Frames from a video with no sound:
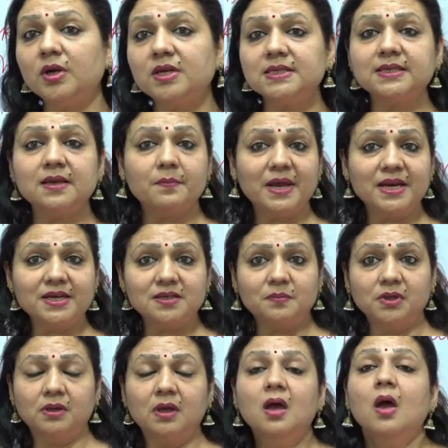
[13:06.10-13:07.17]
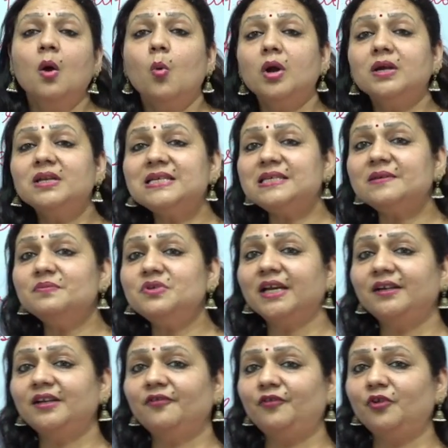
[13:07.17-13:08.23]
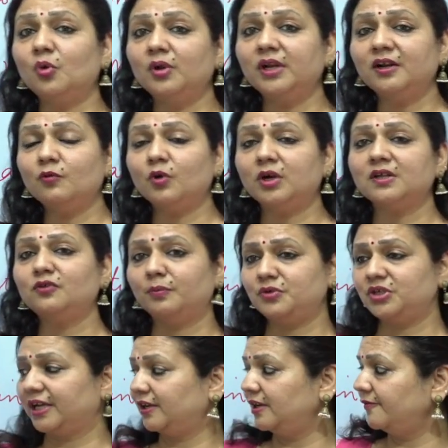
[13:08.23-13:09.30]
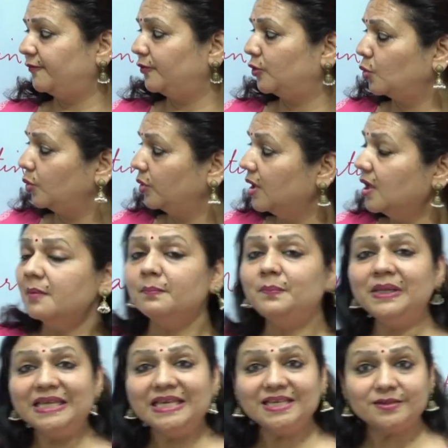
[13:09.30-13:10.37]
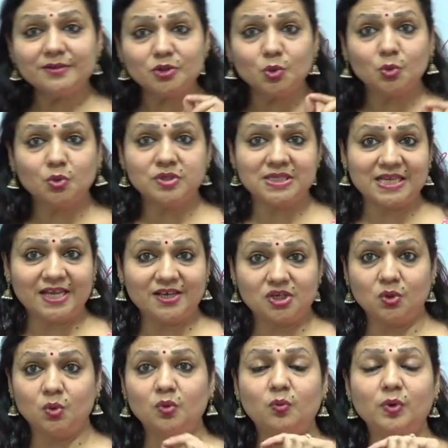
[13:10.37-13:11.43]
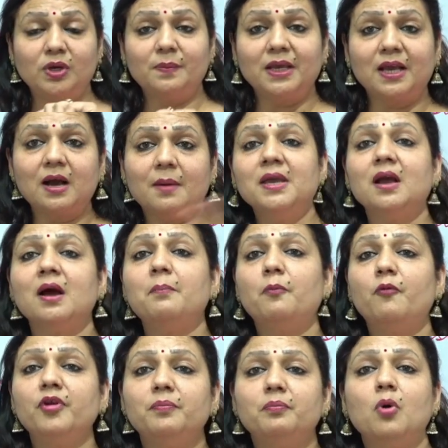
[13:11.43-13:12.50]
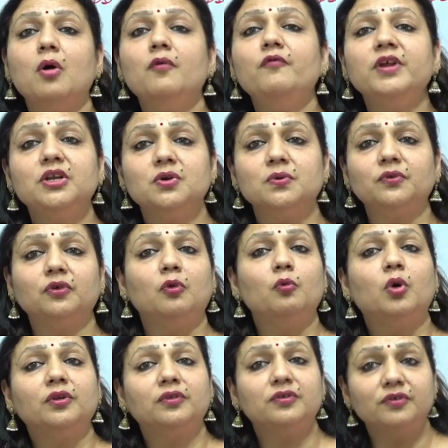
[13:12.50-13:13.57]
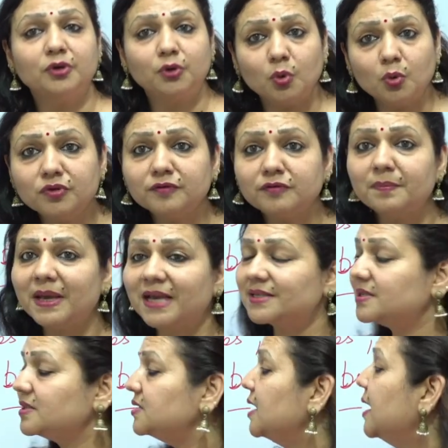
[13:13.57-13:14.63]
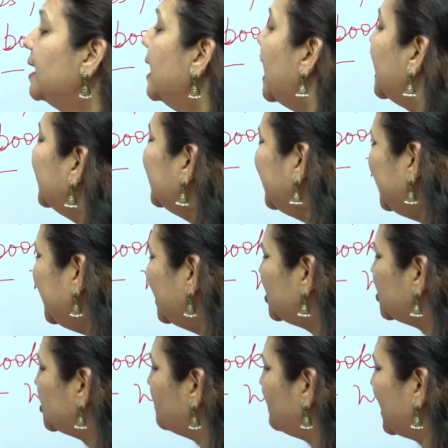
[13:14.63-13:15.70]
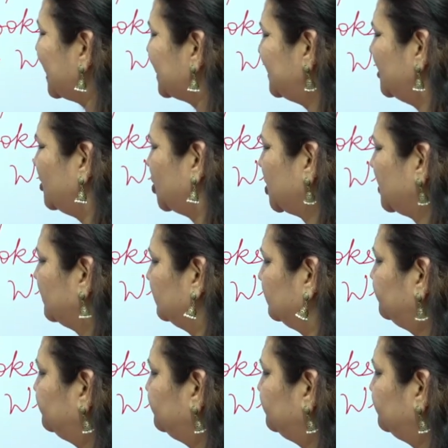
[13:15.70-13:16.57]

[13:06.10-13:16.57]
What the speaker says: What is commendable? What is subjective tone and what is objective tone? Please do stay tuned. We'll be coming up with more videos on what is the tones of the passage, and each passage,